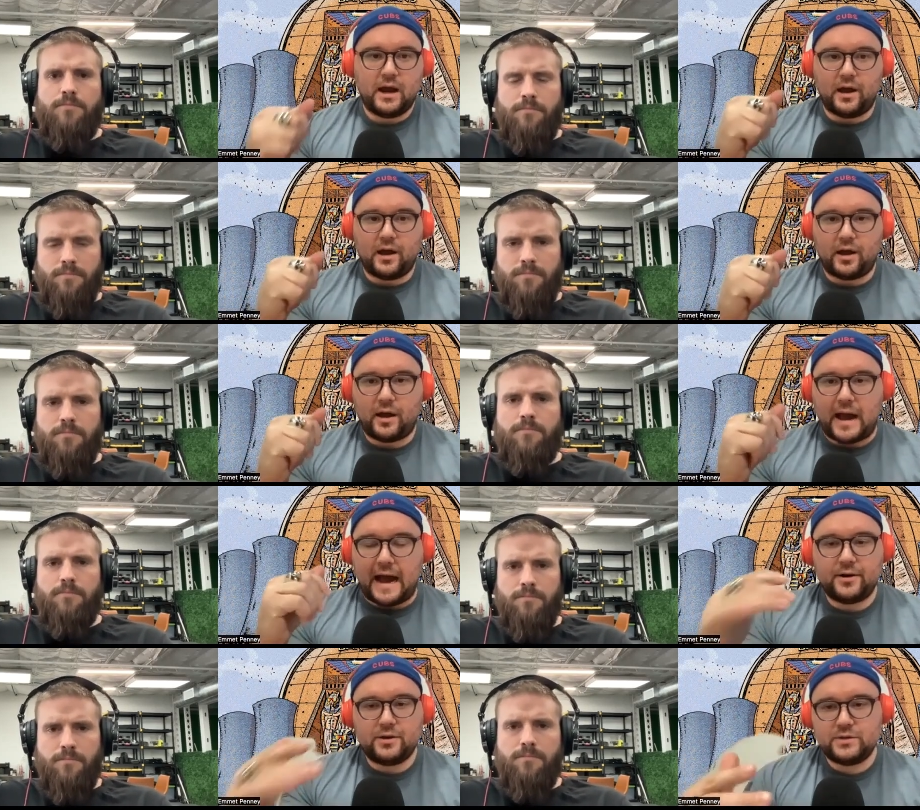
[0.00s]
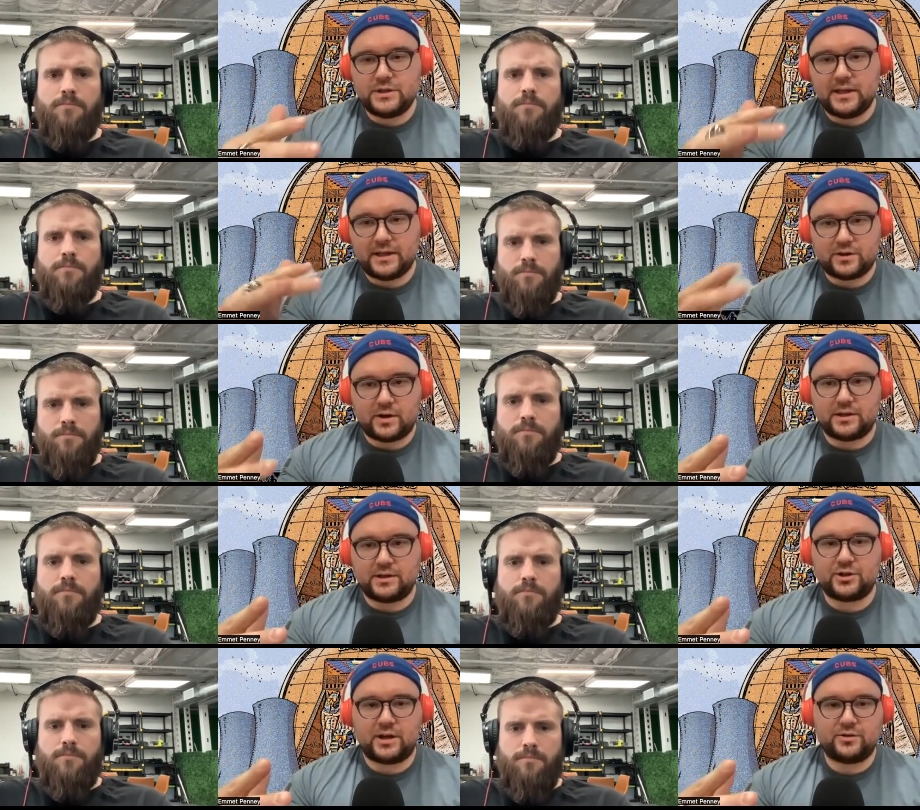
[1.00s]
Speaker 1: Uh, how do you see that starting
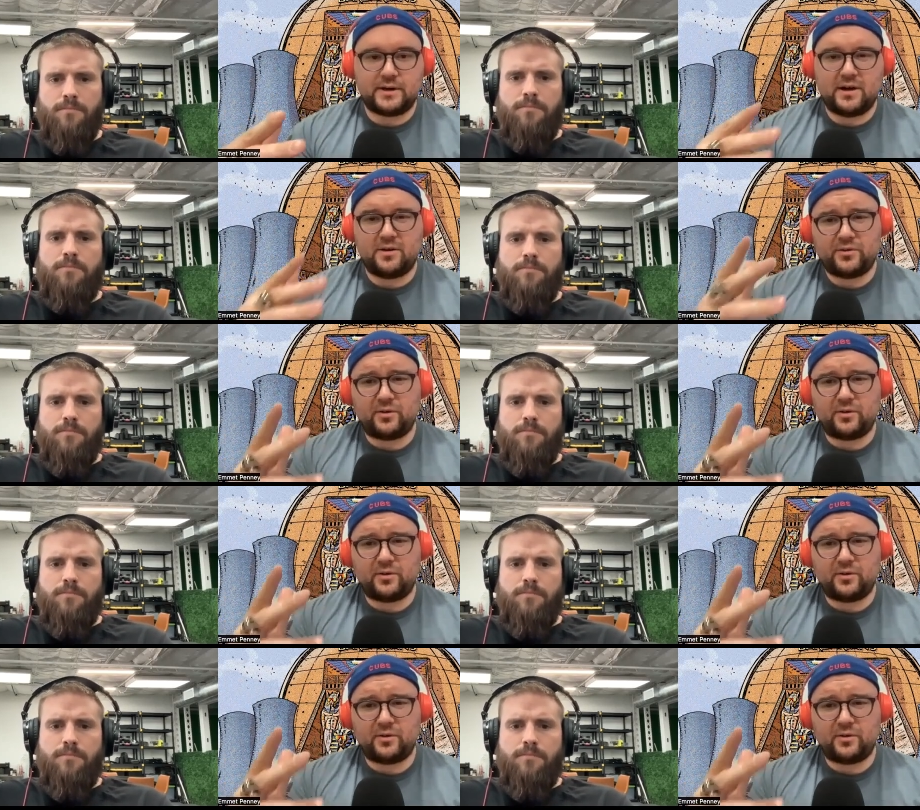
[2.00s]
to change right now? And